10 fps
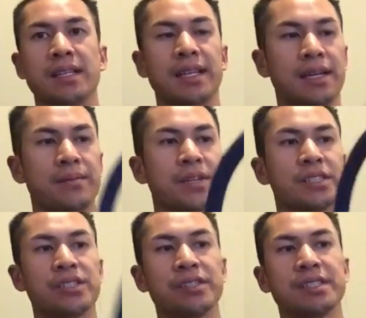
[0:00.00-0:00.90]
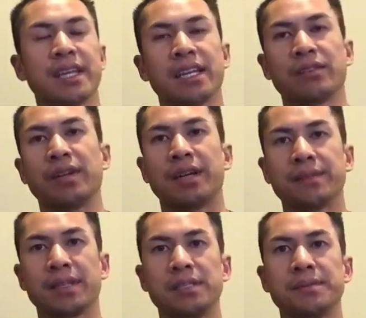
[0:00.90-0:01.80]
now I'm going to turn this hand
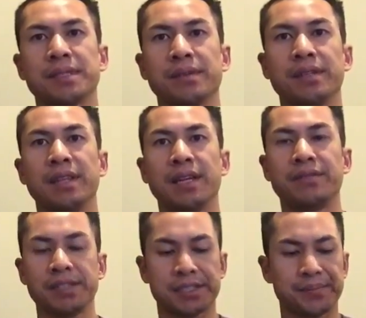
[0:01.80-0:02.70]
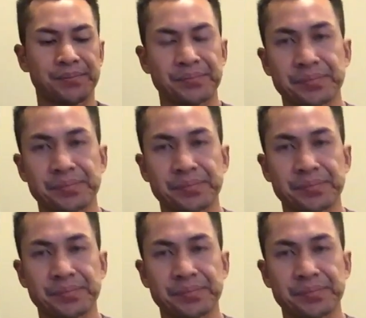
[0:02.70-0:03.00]
around, gives me some good leverage.